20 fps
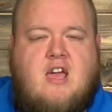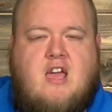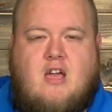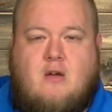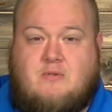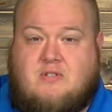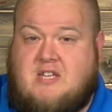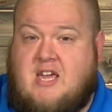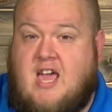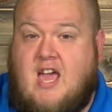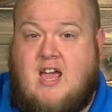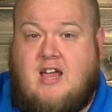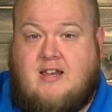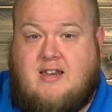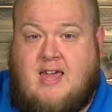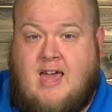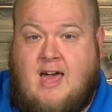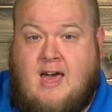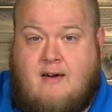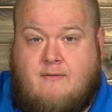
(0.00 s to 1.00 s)
It was Cade
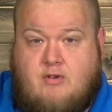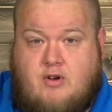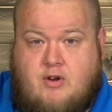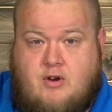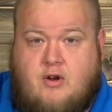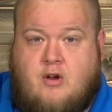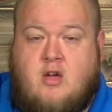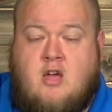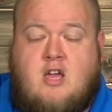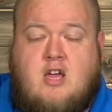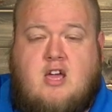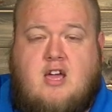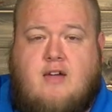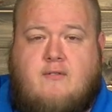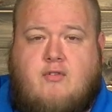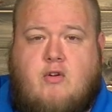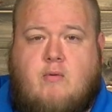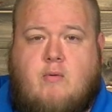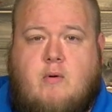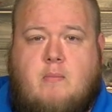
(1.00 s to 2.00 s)
Cavender.
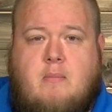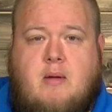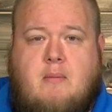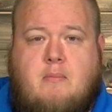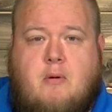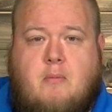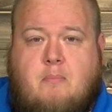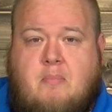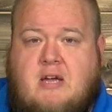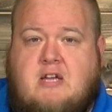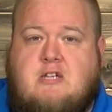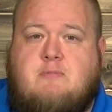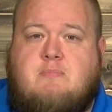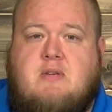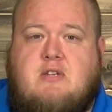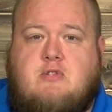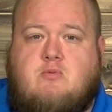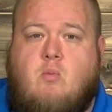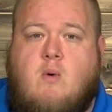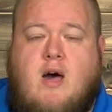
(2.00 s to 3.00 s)
If you remember,
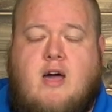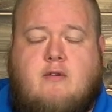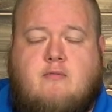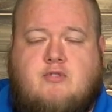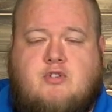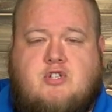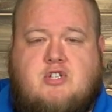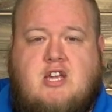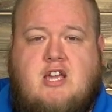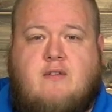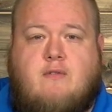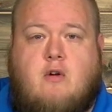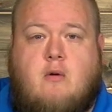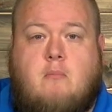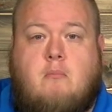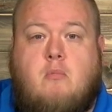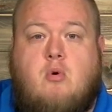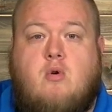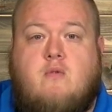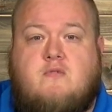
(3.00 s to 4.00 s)
Bixby's wide receiver
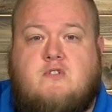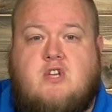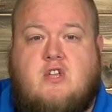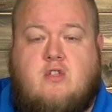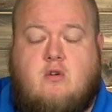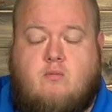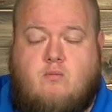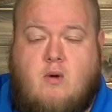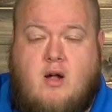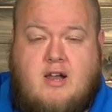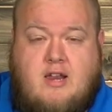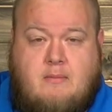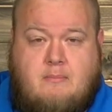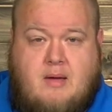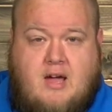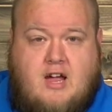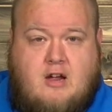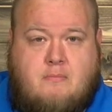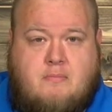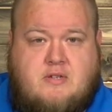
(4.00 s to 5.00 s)
moved to the running
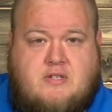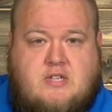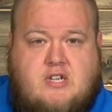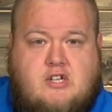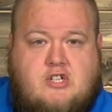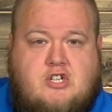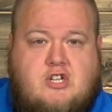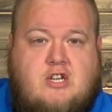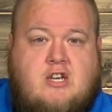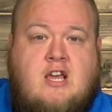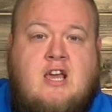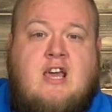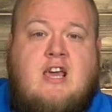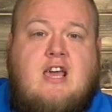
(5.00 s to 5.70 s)
back position,